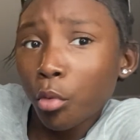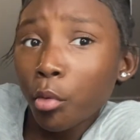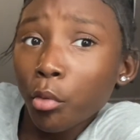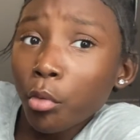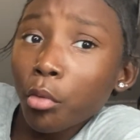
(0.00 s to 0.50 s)

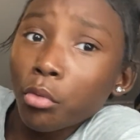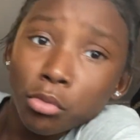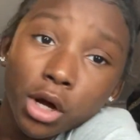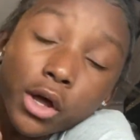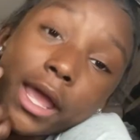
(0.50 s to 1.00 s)

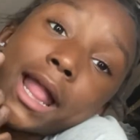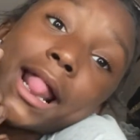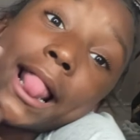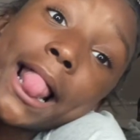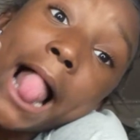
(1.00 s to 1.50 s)
Ooh. Okay.
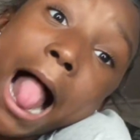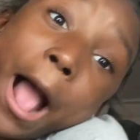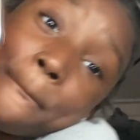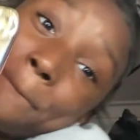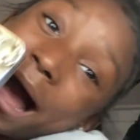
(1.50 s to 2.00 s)

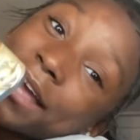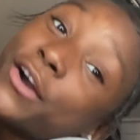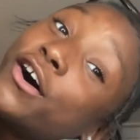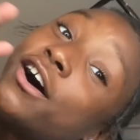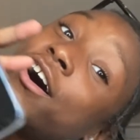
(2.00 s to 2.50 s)
Bye
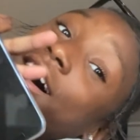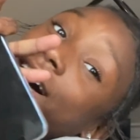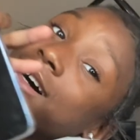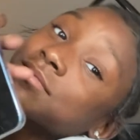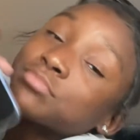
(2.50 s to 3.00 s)

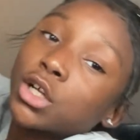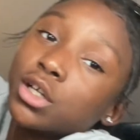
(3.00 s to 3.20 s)
y'all.